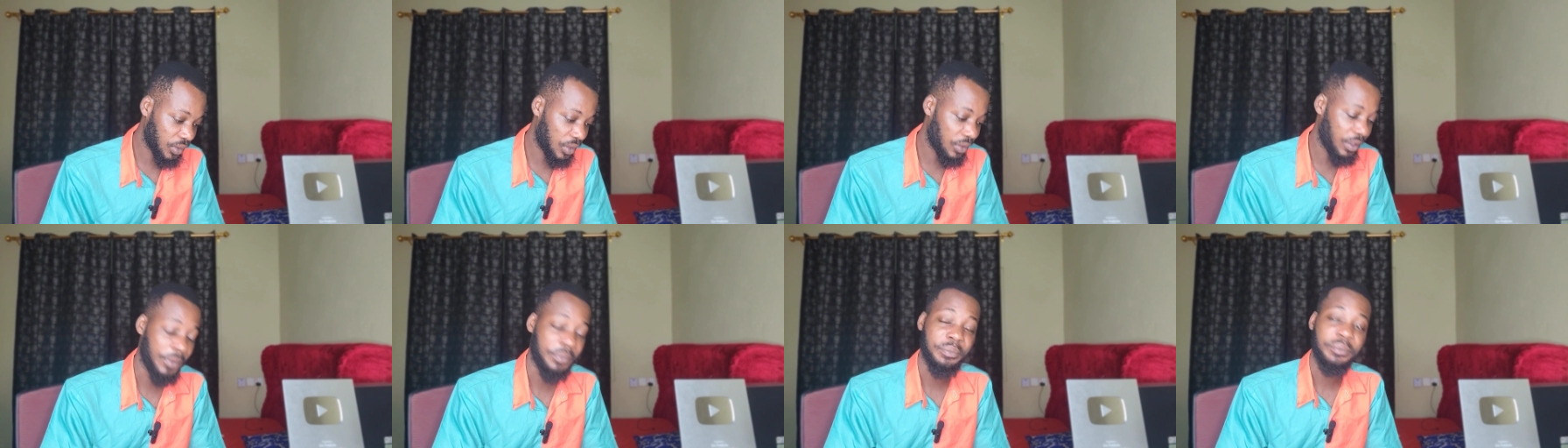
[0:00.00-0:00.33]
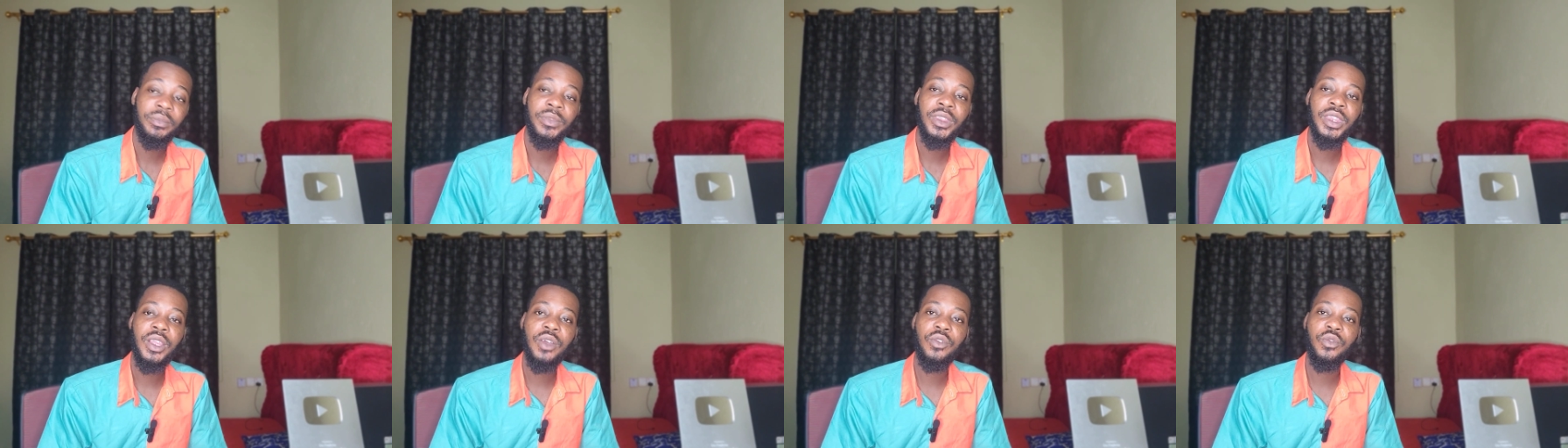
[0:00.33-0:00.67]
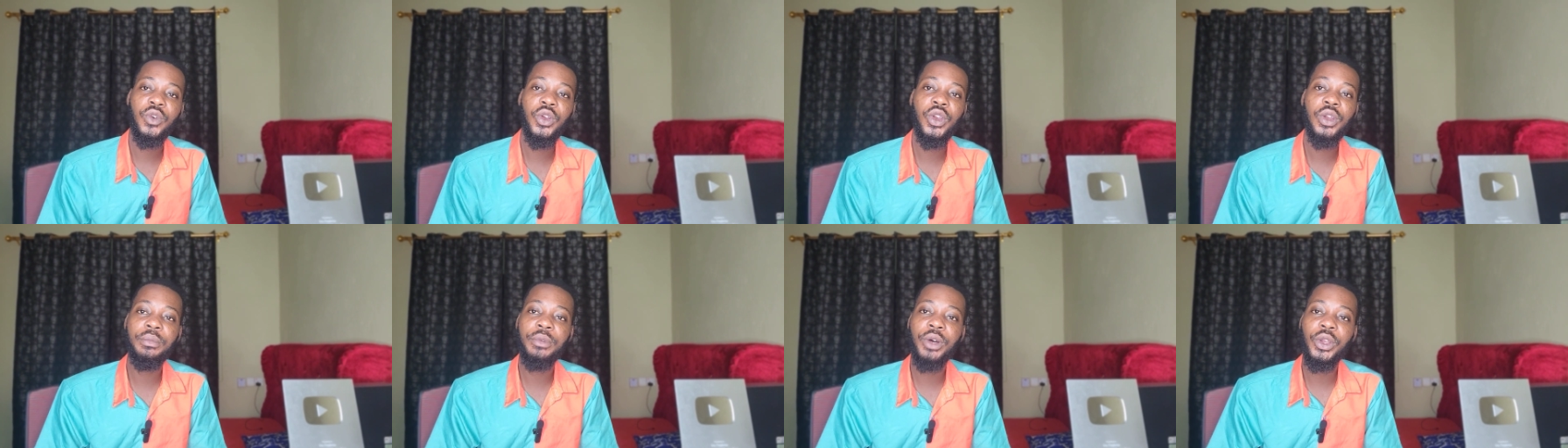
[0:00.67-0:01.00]
All right.
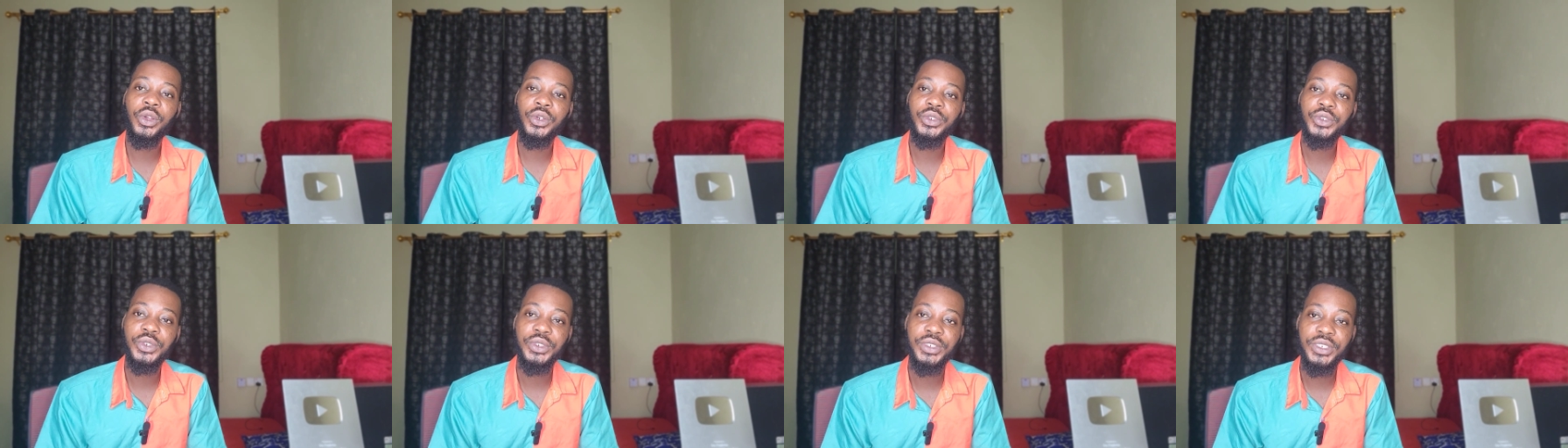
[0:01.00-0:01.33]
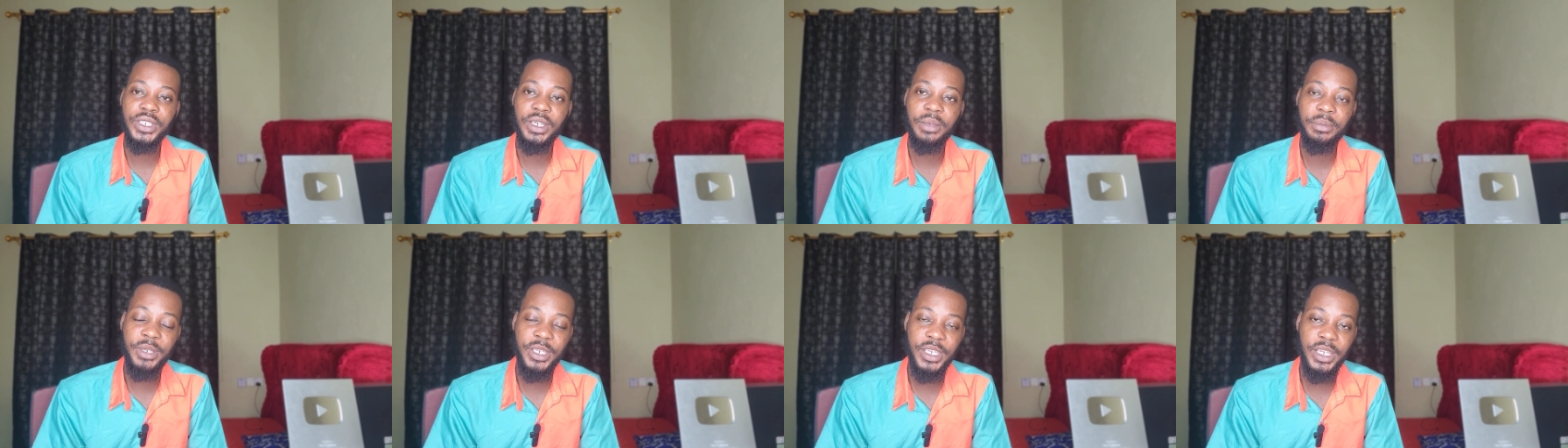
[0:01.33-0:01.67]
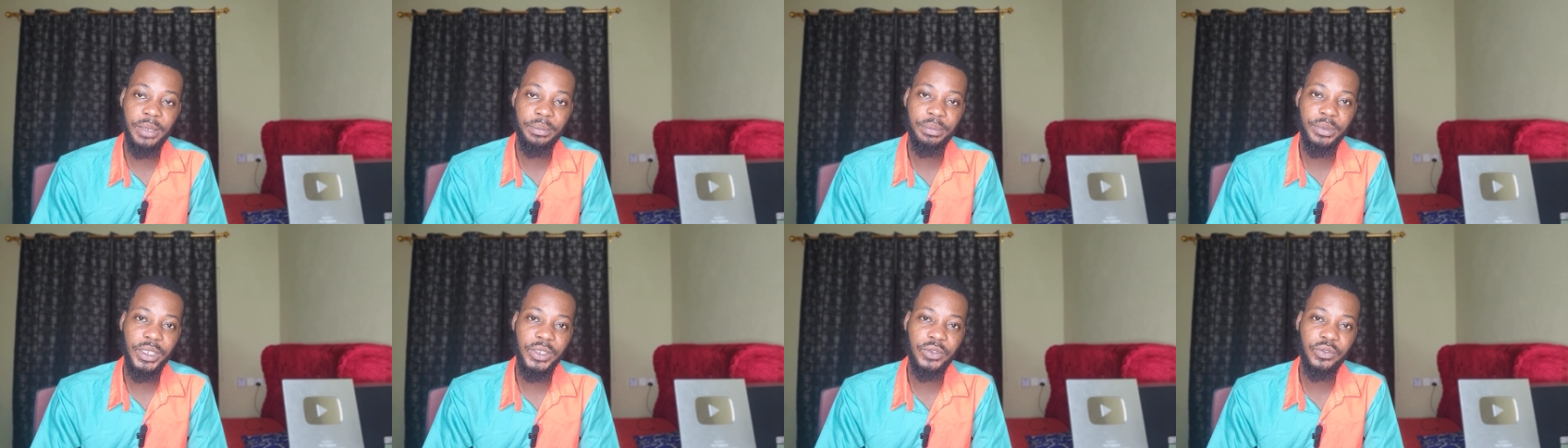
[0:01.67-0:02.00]
Follow me on all social
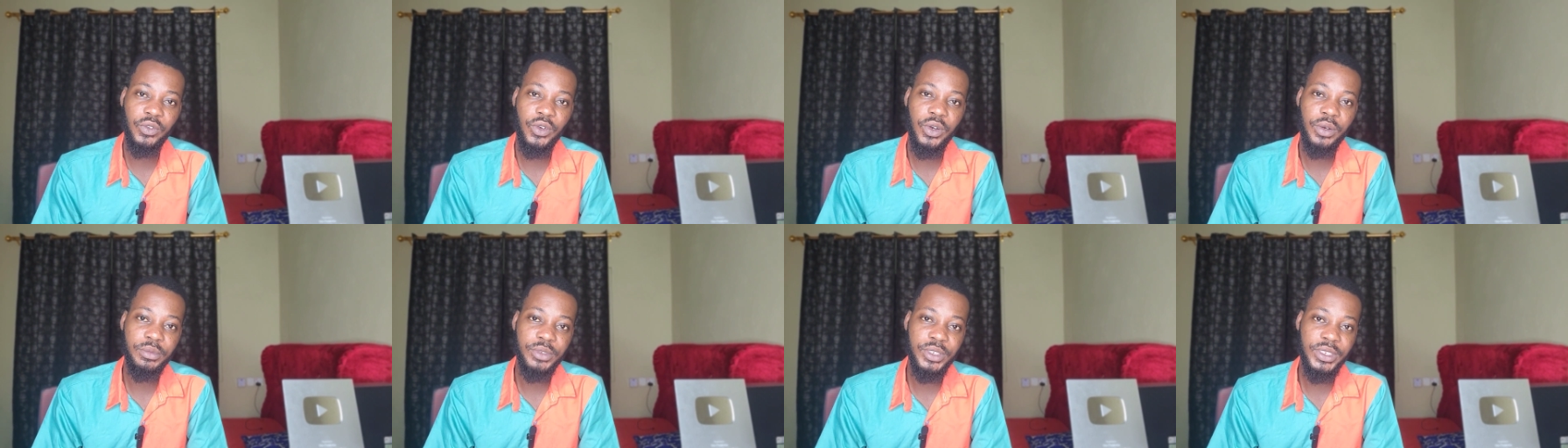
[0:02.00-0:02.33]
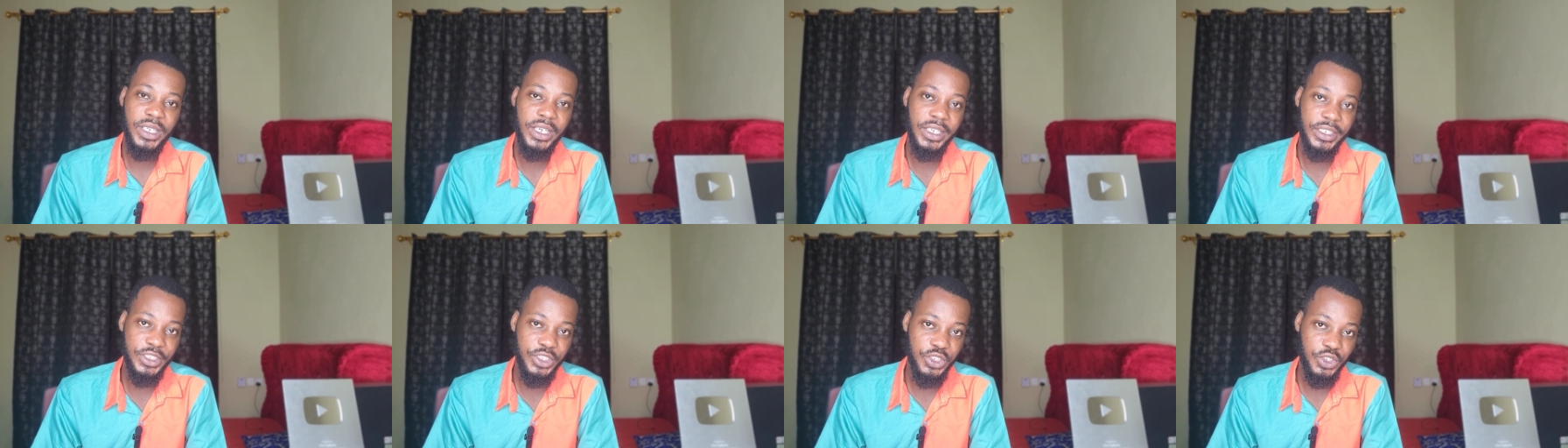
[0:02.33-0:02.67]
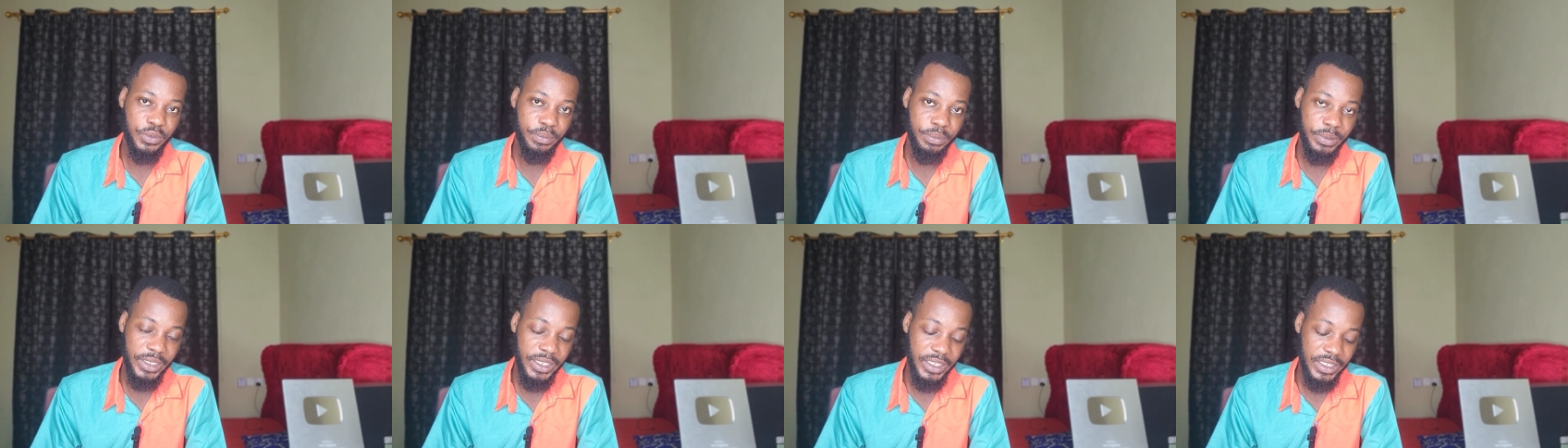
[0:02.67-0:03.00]
media platforms at
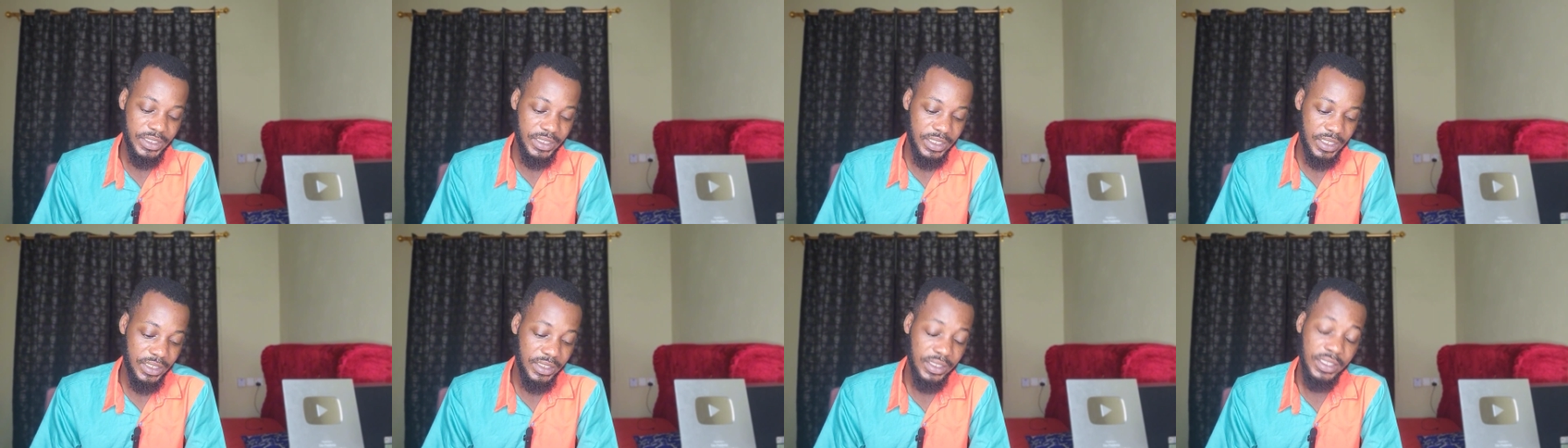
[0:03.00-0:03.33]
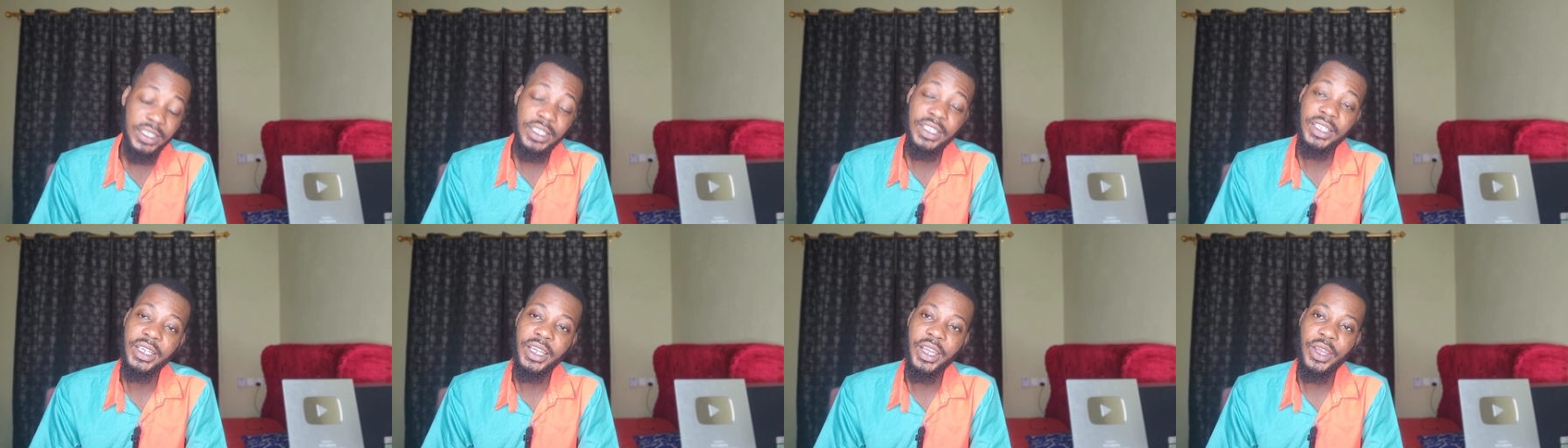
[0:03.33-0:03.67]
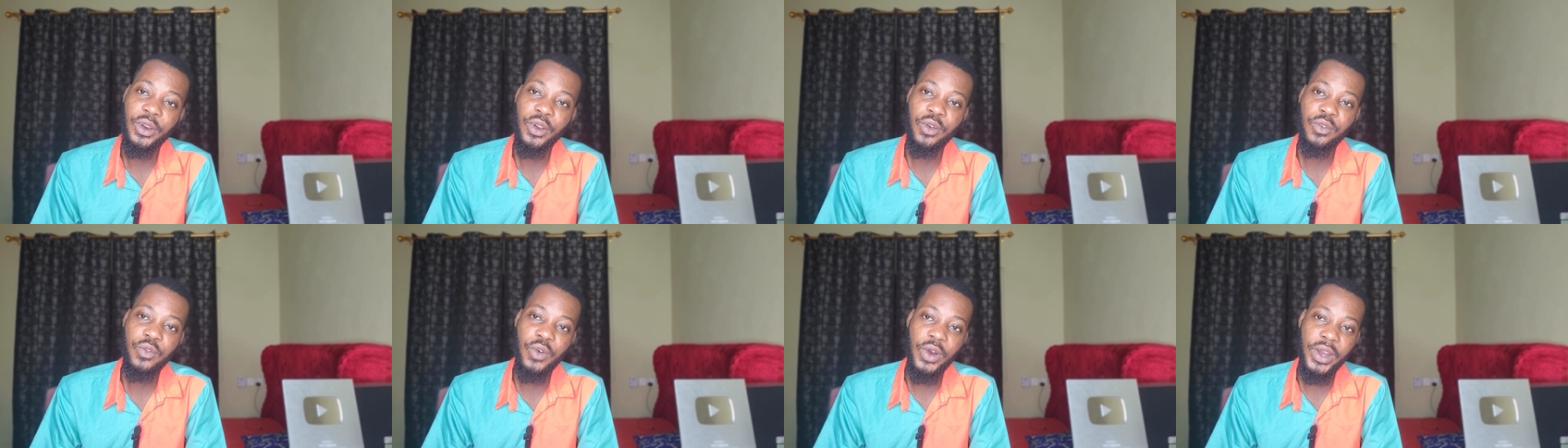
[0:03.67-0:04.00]
GeoPredictor
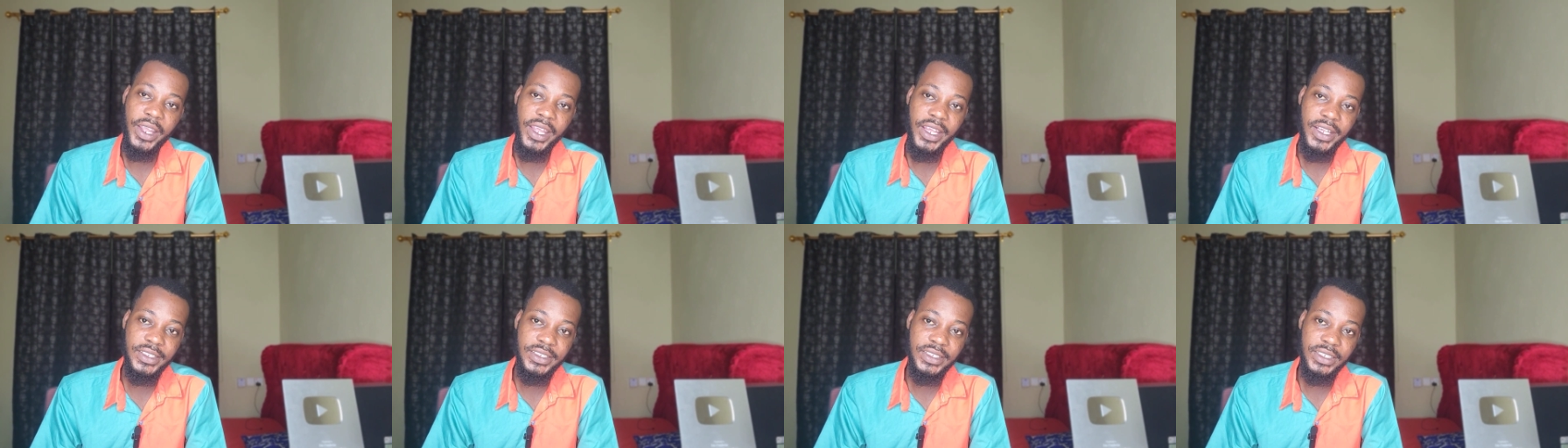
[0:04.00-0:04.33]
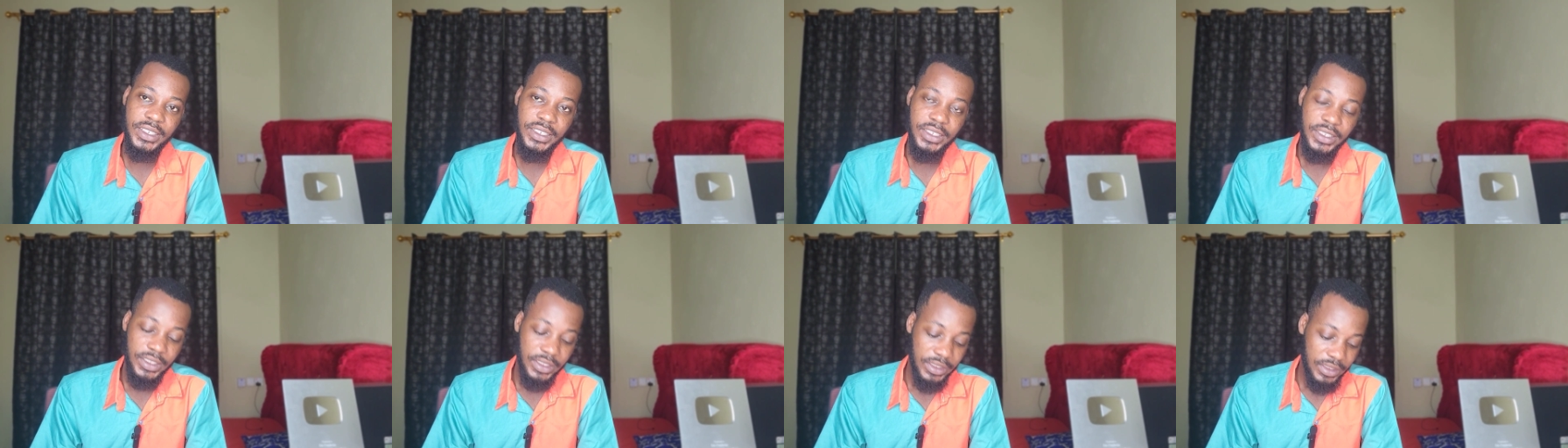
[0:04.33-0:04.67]
and don't forget